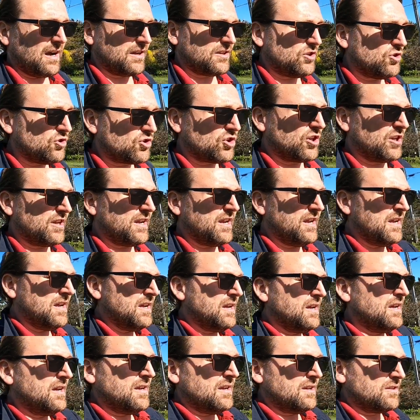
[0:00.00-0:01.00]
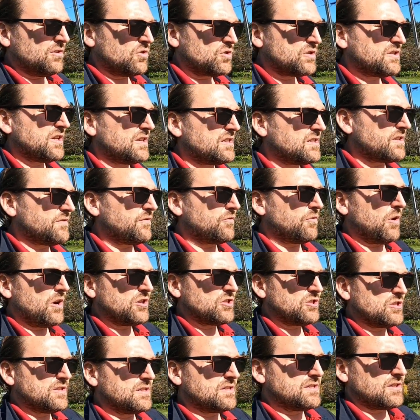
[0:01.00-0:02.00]
Usually those sets of
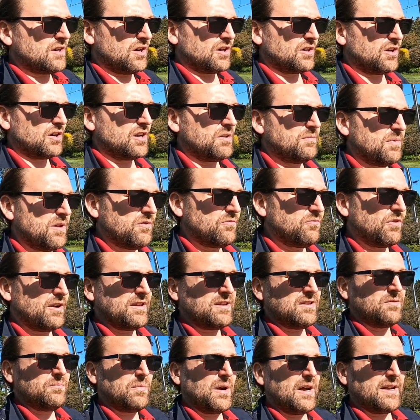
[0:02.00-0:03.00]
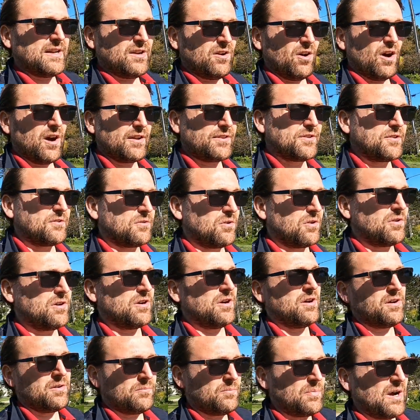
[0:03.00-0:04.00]
questions are going to be written by the author
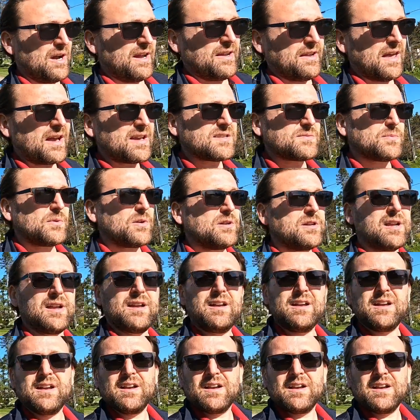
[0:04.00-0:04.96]
or by an expert